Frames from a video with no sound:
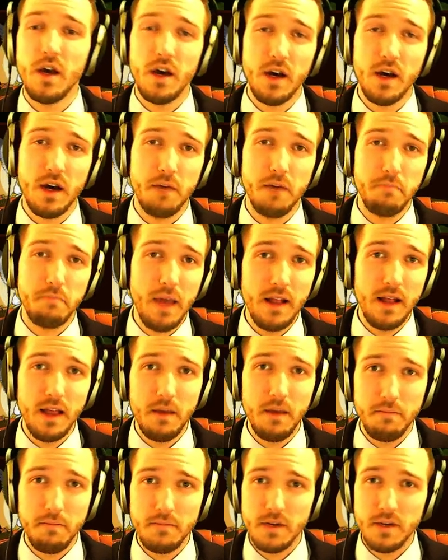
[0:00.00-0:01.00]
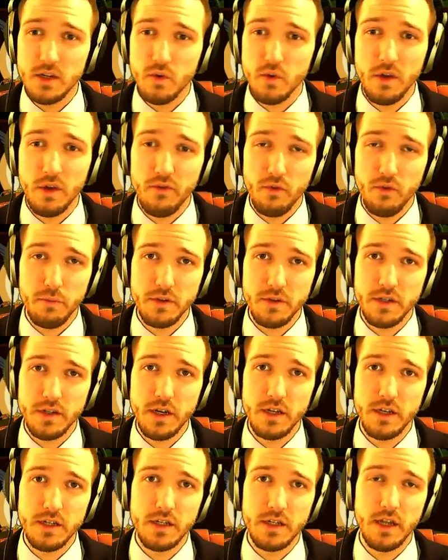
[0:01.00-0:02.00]
melee
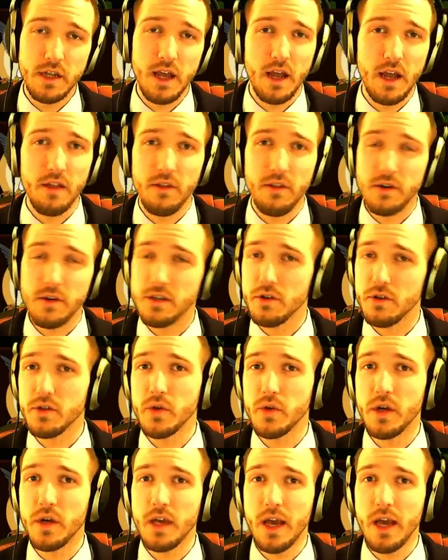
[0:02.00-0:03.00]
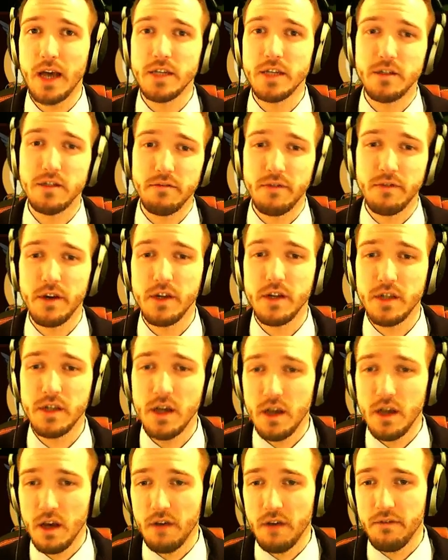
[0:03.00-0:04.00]
24%, and there is also a caster variant
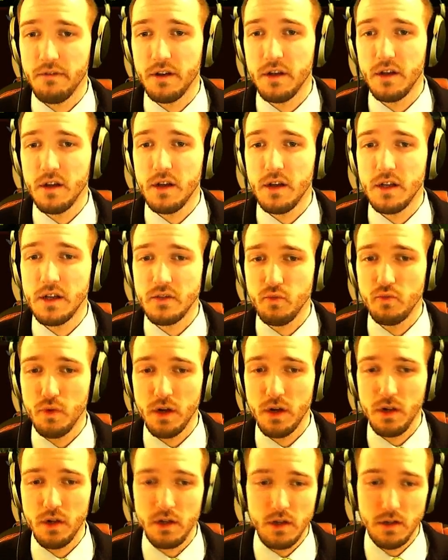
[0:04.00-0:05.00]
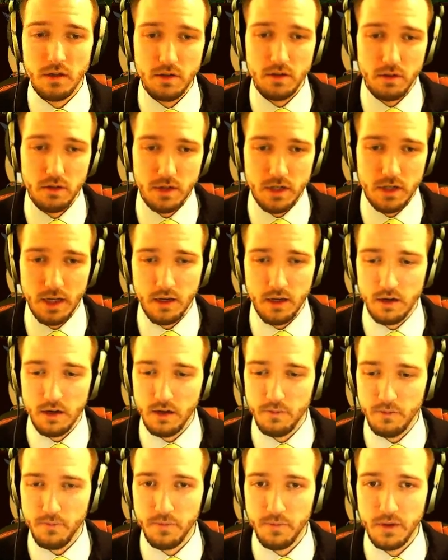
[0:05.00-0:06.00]
of it as well. So let's take so I'm
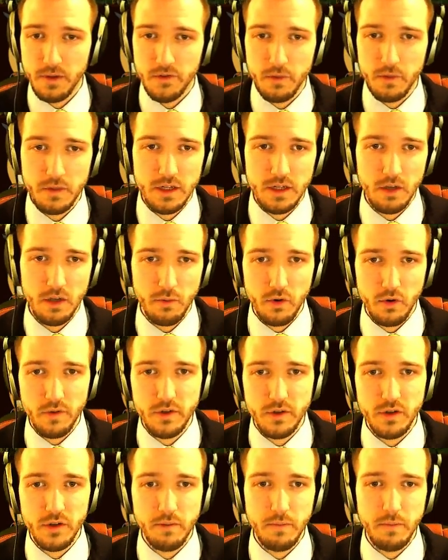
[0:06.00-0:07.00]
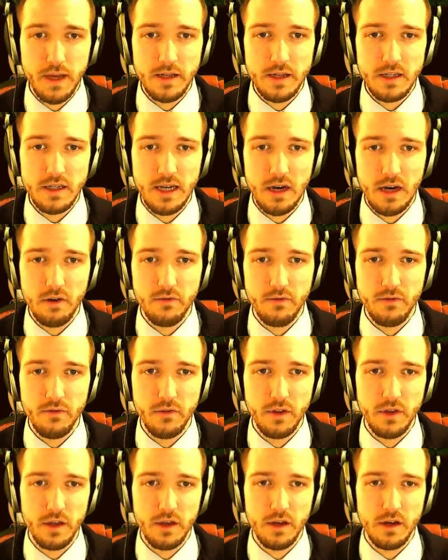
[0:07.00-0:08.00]
going to teleport over to the main town for
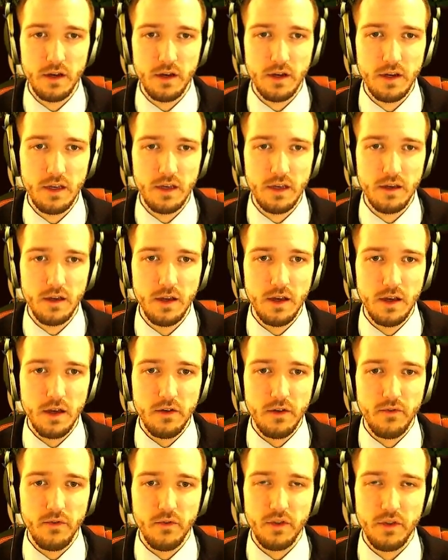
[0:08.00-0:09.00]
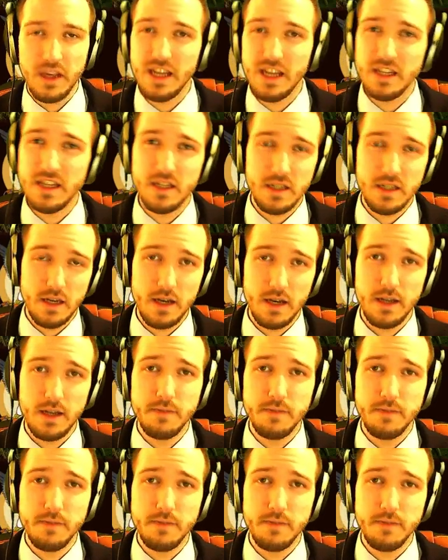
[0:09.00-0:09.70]
the east side,